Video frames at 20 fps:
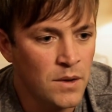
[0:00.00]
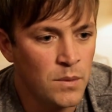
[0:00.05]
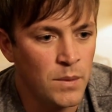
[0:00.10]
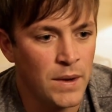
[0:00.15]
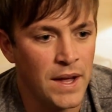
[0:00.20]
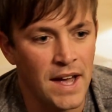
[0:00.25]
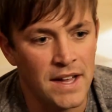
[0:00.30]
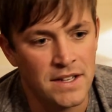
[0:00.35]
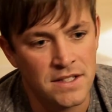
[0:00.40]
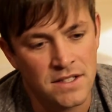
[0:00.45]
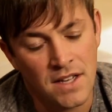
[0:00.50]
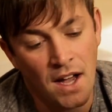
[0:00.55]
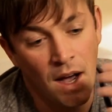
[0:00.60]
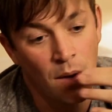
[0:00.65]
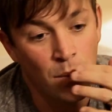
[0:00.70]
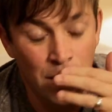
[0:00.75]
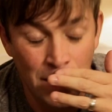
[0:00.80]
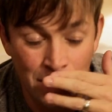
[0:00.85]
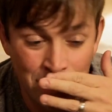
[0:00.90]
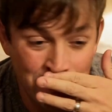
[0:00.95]
we had
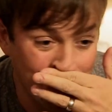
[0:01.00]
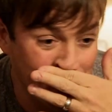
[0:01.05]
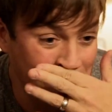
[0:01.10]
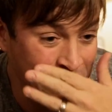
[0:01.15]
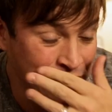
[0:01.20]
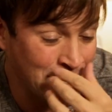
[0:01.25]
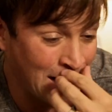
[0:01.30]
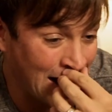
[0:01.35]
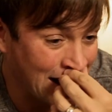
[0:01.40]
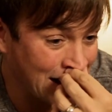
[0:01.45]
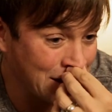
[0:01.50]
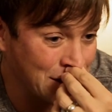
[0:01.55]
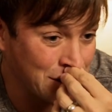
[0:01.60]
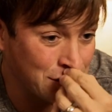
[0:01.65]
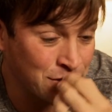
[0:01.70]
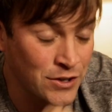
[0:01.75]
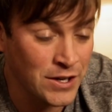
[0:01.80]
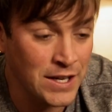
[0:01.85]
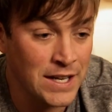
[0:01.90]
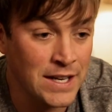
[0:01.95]
Scott Williamson and Jackie
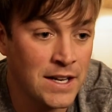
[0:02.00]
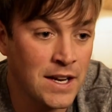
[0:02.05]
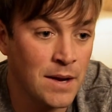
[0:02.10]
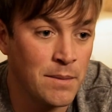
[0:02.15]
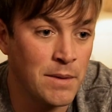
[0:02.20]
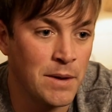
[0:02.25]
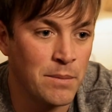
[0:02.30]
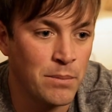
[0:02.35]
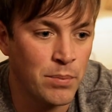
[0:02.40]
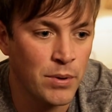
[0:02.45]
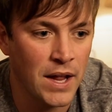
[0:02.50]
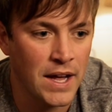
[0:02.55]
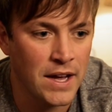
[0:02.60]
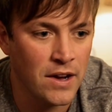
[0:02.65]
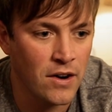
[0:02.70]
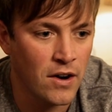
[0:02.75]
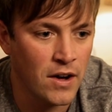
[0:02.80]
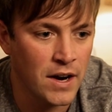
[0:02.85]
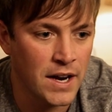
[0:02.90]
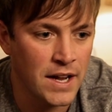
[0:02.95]
Street come in and play
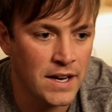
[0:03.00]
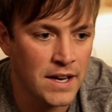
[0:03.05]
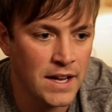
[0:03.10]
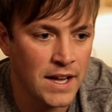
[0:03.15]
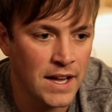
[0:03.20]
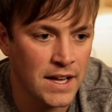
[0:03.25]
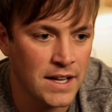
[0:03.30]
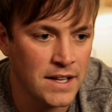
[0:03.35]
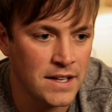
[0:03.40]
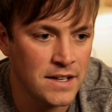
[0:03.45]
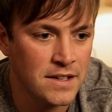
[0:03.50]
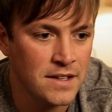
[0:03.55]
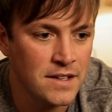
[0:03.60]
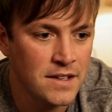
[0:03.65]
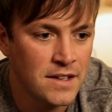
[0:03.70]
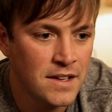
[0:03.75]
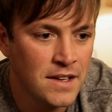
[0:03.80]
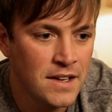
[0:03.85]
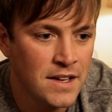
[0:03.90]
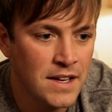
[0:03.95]
on it. And
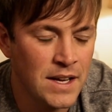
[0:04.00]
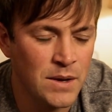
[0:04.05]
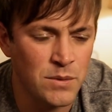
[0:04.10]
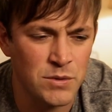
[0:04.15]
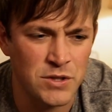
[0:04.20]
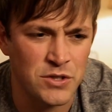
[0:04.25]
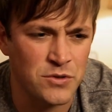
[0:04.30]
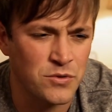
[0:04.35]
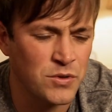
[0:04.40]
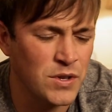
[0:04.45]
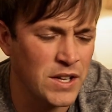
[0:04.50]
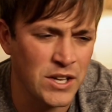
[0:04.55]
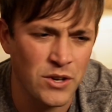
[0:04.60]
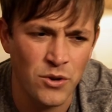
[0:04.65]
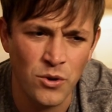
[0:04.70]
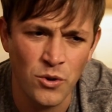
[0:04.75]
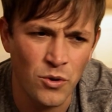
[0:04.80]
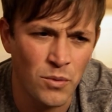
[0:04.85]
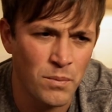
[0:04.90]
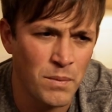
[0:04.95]
it was this really
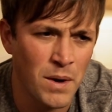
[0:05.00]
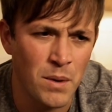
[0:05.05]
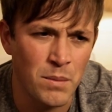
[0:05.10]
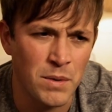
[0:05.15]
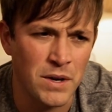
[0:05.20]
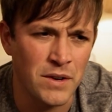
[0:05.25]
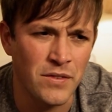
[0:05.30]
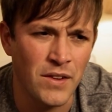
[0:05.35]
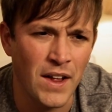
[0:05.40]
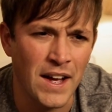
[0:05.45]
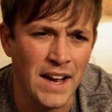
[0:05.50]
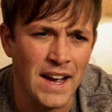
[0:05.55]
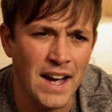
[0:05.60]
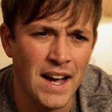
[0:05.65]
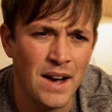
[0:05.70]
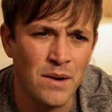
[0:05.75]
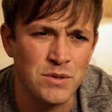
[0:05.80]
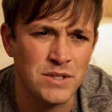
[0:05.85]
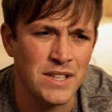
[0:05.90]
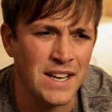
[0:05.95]
cool moment of like,
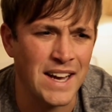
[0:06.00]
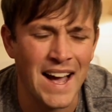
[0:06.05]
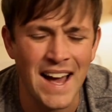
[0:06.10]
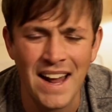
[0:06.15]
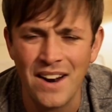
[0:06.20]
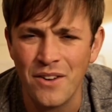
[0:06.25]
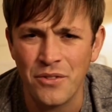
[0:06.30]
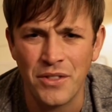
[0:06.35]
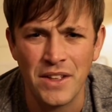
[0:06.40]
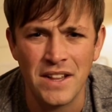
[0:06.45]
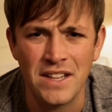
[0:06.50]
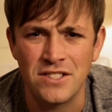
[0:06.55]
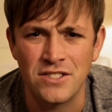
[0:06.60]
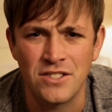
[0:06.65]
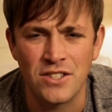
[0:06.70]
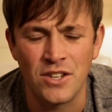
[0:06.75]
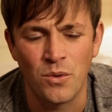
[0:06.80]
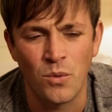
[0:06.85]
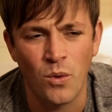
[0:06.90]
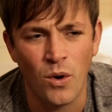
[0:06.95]
I was like, I don't think this
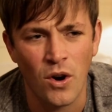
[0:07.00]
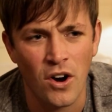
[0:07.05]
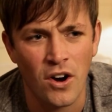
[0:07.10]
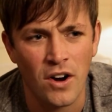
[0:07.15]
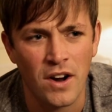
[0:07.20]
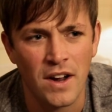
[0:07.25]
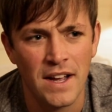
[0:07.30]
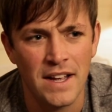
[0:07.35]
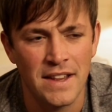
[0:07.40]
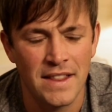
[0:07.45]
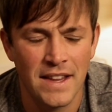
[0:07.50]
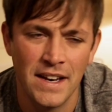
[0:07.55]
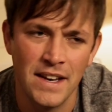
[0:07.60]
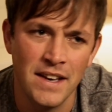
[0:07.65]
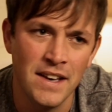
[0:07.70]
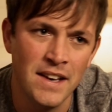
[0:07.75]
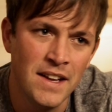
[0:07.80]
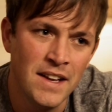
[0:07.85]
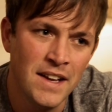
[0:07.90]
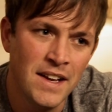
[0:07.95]
is gonna work. And
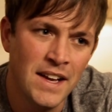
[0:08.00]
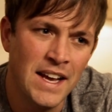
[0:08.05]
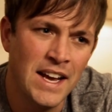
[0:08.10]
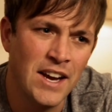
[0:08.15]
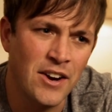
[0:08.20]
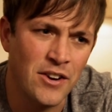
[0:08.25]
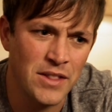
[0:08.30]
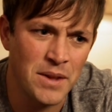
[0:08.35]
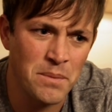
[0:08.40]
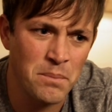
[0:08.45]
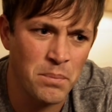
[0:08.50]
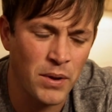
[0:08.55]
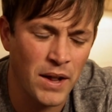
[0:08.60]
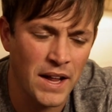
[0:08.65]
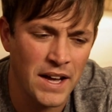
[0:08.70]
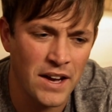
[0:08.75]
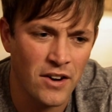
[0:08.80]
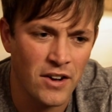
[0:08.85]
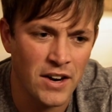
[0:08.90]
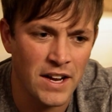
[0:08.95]
then hearing them
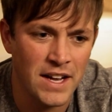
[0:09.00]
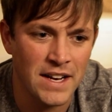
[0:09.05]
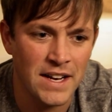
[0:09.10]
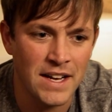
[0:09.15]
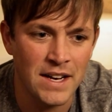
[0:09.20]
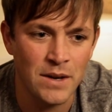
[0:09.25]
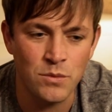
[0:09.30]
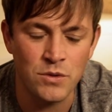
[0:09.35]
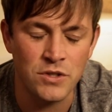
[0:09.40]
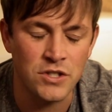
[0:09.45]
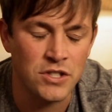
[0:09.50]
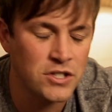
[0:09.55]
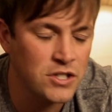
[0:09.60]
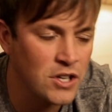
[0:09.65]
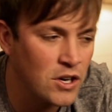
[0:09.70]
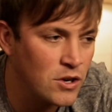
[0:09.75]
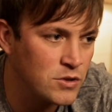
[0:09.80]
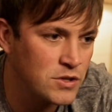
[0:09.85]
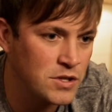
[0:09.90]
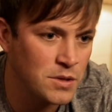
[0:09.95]
play on it, and it was
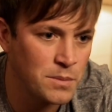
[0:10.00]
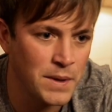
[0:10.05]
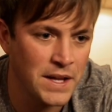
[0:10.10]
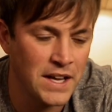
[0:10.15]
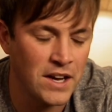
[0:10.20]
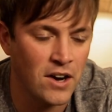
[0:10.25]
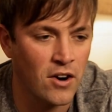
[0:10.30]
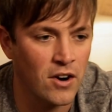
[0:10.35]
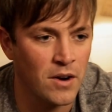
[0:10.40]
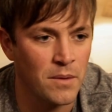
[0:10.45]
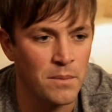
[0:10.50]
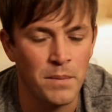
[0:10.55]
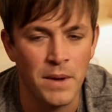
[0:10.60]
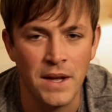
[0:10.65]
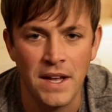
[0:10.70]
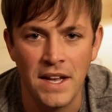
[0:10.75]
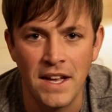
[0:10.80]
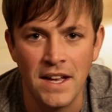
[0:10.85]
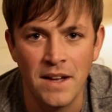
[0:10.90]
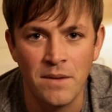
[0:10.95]
so, to me,
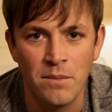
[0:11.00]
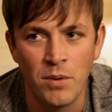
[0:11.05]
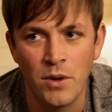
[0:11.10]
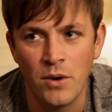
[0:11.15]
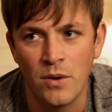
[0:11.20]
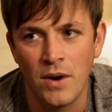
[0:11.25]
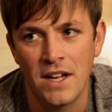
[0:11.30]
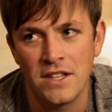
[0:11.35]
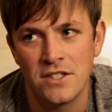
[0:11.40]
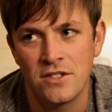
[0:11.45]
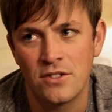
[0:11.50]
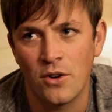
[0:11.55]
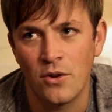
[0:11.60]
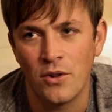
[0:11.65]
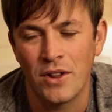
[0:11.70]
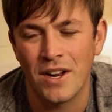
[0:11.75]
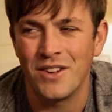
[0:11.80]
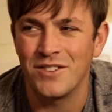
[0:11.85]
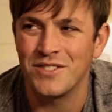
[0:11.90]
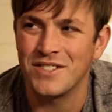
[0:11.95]
R&B and Blue-Eyed
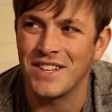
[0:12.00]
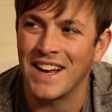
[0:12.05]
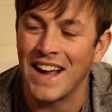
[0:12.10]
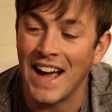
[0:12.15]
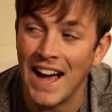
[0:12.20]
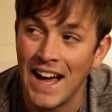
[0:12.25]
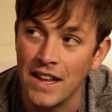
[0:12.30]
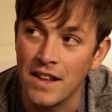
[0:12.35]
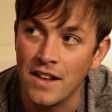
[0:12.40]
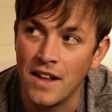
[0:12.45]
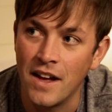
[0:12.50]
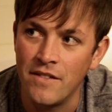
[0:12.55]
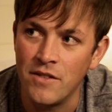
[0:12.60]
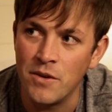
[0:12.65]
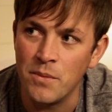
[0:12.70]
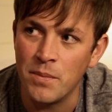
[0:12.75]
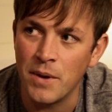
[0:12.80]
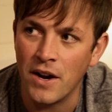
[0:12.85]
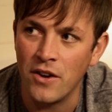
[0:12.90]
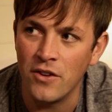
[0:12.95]
Soul, that I was like, I love
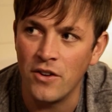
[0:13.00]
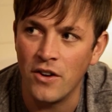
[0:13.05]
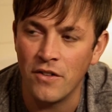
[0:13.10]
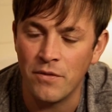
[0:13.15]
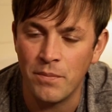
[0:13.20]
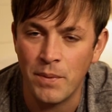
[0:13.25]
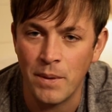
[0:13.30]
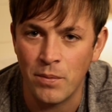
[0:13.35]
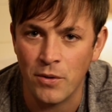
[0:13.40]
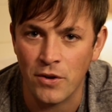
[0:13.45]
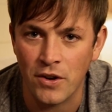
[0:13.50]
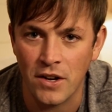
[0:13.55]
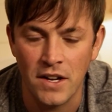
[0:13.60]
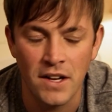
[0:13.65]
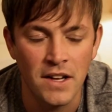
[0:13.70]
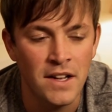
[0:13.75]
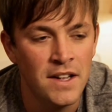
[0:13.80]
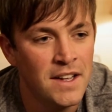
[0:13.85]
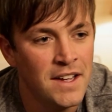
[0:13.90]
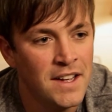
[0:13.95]
it, but I don't know if people are
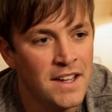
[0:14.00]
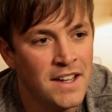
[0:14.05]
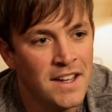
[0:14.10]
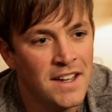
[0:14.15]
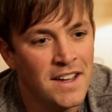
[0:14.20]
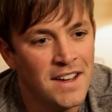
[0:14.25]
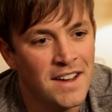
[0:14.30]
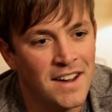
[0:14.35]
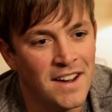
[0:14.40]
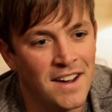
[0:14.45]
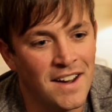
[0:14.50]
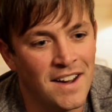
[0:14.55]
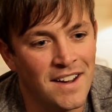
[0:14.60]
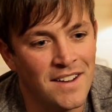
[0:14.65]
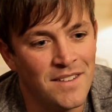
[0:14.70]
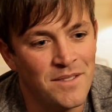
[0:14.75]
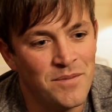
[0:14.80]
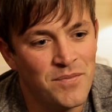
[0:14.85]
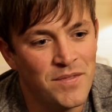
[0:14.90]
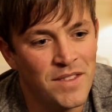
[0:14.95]

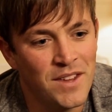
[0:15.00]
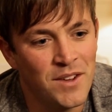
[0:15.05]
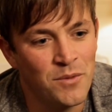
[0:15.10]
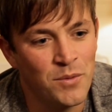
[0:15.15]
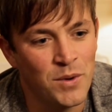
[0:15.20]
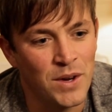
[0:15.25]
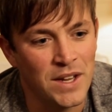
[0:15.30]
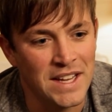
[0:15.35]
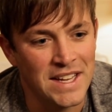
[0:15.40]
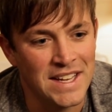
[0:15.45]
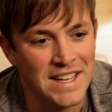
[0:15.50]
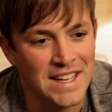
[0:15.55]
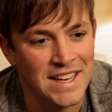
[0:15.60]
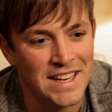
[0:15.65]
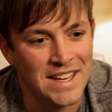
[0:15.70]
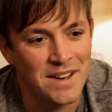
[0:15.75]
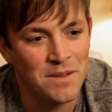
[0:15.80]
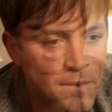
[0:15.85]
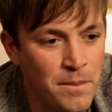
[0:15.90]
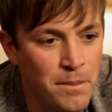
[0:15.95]
gonna really get
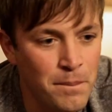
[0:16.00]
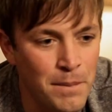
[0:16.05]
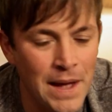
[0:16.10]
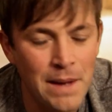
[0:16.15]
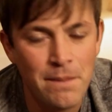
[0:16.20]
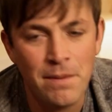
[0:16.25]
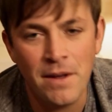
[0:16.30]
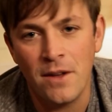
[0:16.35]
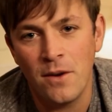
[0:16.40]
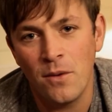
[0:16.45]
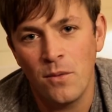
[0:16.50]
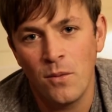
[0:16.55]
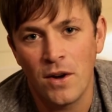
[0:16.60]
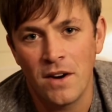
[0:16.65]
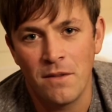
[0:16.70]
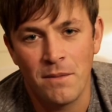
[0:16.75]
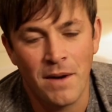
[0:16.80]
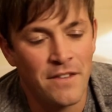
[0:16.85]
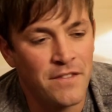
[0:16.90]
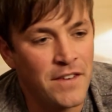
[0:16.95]
it. Maybe
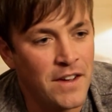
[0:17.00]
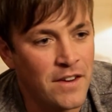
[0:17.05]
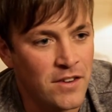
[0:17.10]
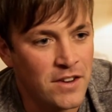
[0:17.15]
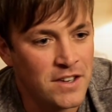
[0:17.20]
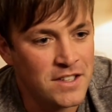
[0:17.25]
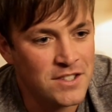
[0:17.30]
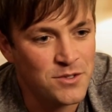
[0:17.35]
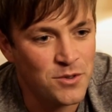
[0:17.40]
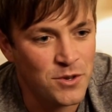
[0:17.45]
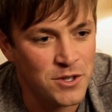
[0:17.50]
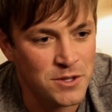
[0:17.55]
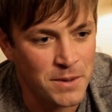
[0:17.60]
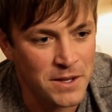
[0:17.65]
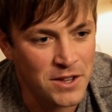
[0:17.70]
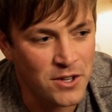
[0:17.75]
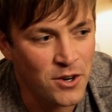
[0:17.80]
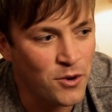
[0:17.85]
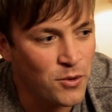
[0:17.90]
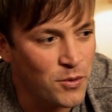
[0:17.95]
one of my favorite stories
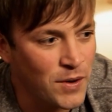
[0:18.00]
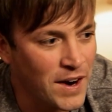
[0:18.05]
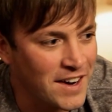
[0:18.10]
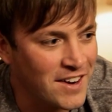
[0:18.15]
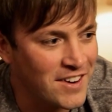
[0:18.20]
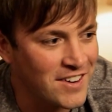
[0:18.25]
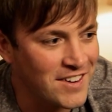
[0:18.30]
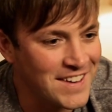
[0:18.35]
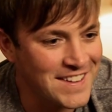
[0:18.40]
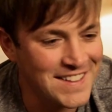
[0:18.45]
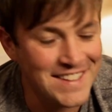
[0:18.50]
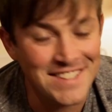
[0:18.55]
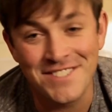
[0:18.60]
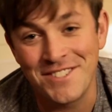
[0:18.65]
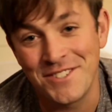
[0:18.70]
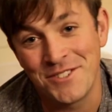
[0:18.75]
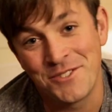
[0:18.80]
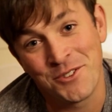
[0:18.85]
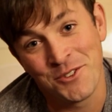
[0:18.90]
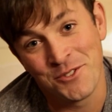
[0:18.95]
about the whole record, and
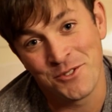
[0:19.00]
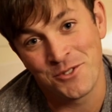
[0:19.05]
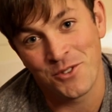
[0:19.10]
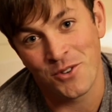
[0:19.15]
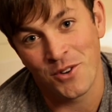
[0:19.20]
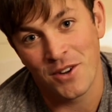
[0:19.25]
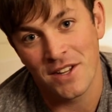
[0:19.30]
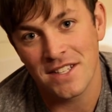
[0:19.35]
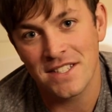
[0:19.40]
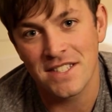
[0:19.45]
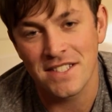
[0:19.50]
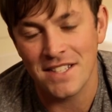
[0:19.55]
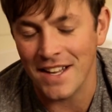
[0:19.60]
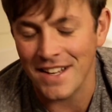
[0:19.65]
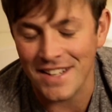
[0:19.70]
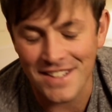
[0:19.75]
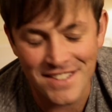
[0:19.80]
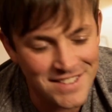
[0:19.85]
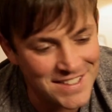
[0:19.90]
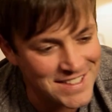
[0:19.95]
this is a true story. This
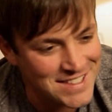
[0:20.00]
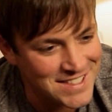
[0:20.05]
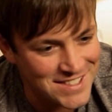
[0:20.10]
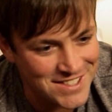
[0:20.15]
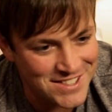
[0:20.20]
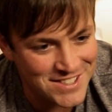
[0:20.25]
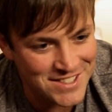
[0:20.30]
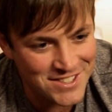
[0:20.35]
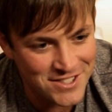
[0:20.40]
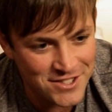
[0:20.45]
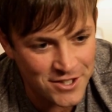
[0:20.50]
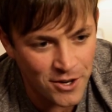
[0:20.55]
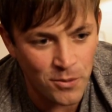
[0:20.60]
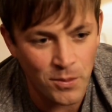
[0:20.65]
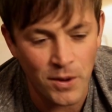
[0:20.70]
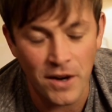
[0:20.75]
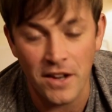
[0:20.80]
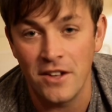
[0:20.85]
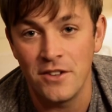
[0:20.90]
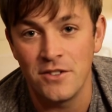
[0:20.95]
is so
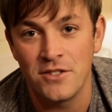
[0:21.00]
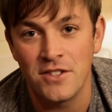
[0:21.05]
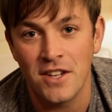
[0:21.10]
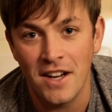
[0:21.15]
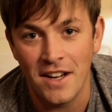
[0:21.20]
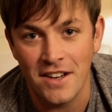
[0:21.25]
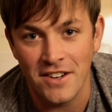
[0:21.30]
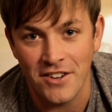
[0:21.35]
one of those